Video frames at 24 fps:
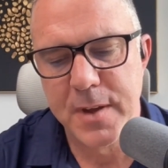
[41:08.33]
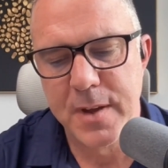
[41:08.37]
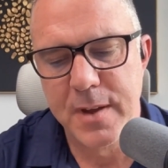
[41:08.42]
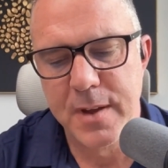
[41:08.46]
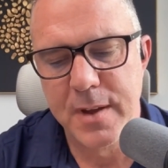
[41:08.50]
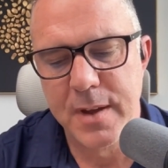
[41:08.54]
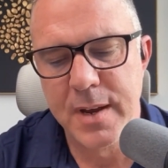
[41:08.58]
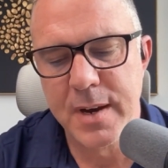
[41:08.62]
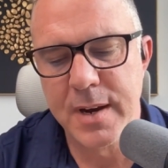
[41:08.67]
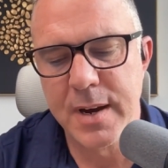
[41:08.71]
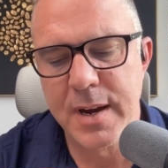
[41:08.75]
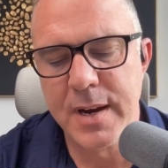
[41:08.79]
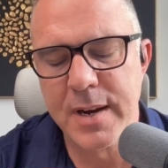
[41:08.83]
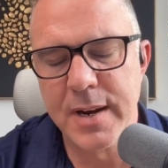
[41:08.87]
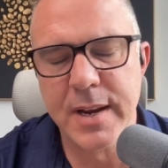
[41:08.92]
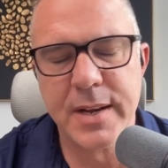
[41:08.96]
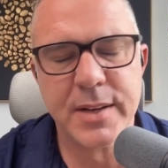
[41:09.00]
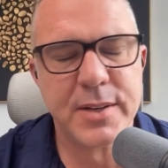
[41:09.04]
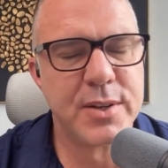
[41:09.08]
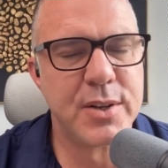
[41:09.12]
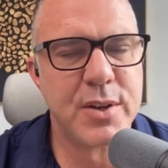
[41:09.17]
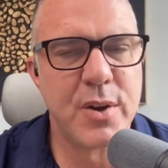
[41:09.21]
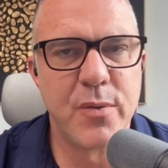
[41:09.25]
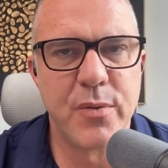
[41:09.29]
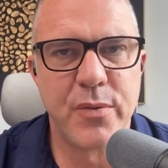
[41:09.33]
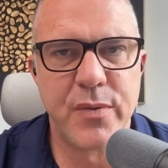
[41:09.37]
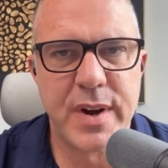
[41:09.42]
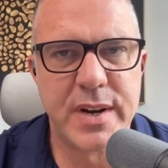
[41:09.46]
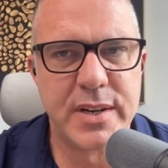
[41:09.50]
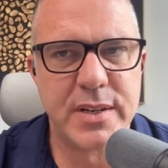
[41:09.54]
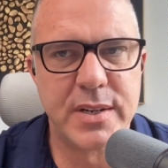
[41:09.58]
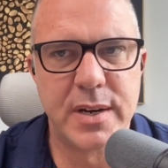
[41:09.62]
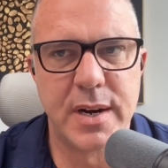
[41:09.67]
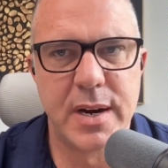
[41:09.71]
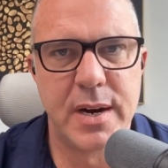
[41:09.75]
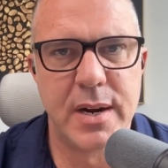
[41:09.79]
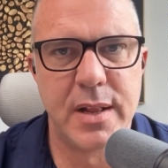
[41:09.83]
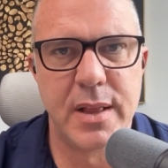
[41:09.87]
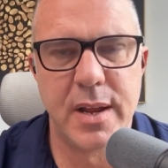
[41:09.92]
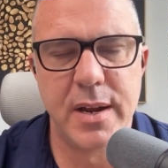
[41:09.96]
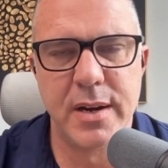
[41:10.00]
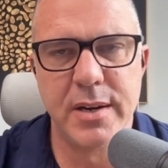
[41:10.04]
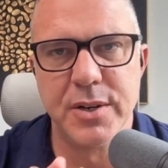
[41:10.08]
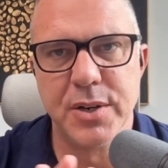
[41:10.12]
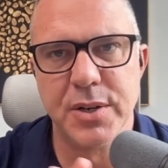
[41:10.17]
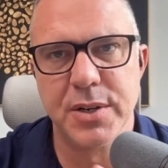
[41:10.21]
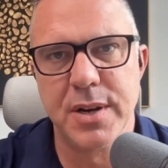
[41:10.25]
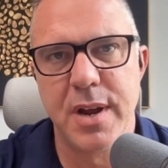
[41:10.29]
it's so fascinating, like
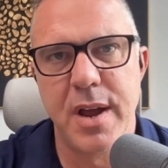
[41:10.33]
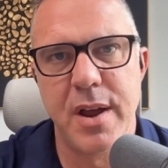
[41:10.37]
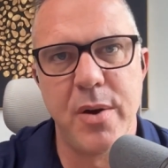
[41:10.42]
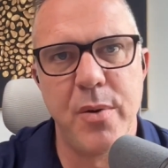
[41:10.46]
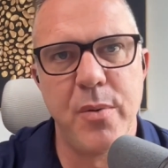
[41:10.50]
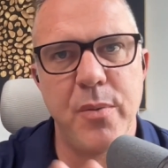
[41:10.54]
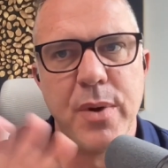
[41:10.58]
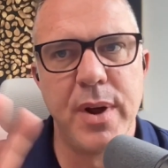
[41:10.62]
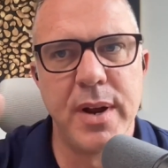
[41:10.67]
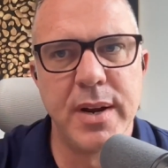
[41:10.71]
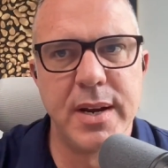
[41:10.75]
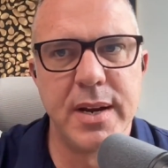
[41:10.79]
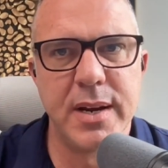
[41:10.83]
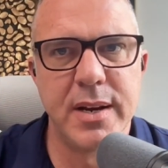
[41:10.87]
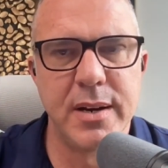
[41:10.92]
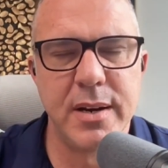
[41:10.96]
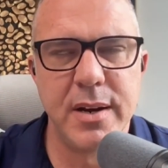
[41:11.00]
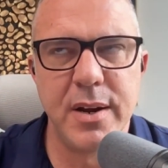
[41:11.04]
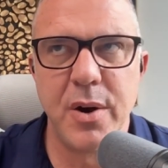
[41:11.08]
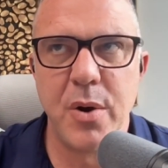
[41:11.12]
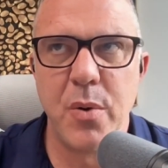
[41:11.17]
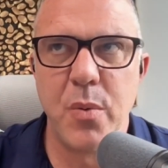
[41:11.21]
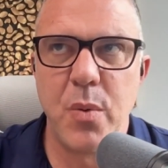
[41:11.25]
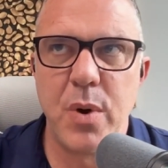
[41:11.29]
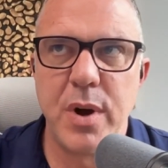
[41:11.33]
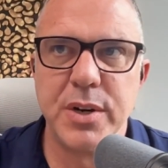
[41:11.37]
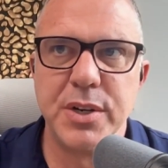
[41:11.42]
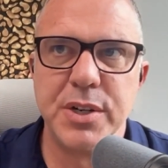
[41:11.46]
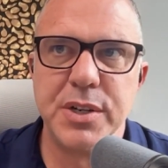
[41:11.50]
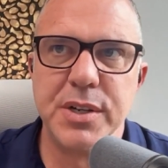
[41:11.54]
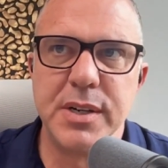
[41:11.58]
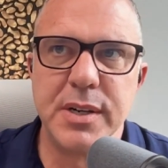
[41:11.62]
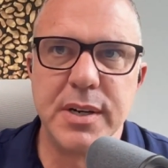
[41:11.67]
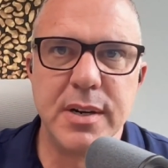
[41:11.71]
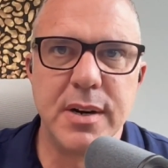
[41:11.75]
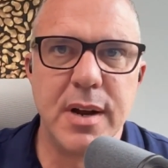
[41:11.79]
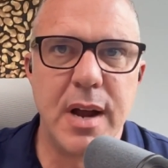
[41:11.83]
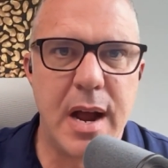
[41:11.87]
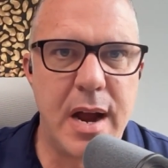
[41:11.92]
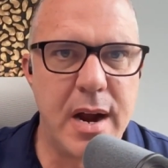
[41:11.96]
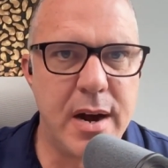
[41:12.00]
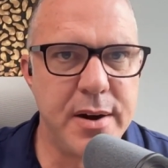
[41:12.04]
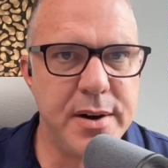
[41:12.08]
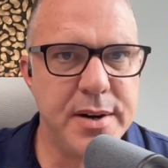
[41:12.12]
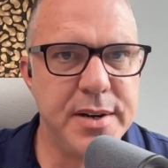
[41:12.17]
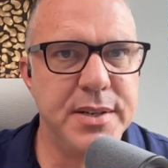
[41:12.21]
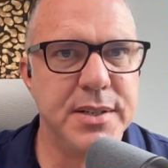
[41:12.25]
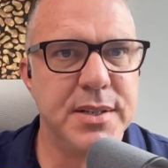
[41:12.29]
just kind of again, watching
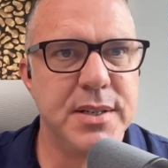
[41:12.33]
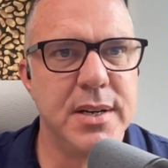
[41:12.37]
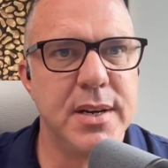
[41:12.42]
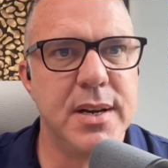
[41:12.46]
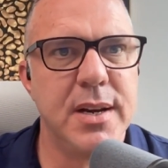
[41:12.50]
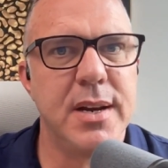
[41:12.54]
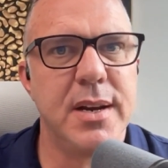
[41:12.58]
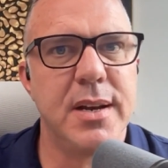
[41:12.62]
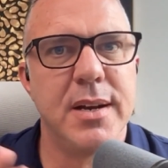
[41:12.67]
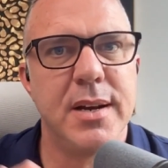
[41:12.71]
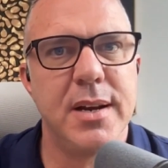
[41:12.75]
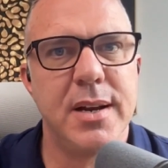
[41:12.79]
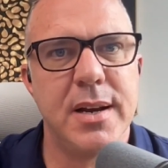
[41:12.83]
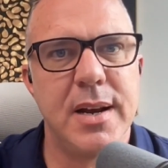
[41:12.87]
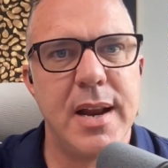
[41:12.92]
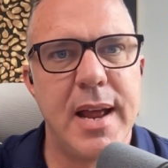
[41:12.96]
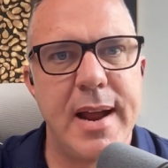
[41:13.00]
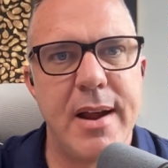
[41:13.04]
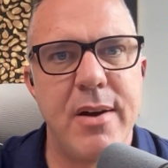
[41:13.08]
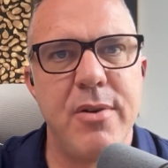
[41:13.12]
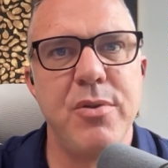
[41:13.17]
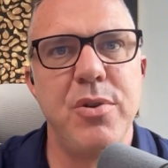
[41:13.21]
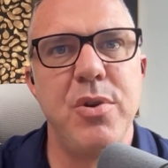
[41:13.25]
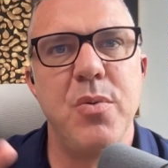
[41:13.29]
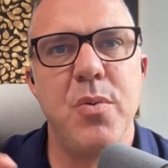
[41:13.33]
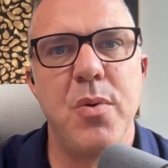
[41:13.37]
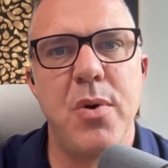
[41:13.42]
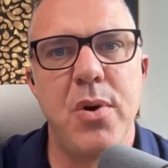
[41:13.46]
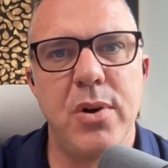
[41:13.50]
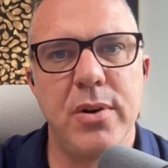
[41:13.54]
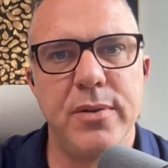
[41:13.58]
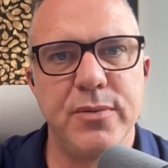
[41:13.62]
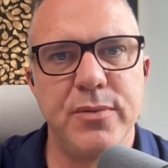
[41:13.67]
HireEZ and how you all have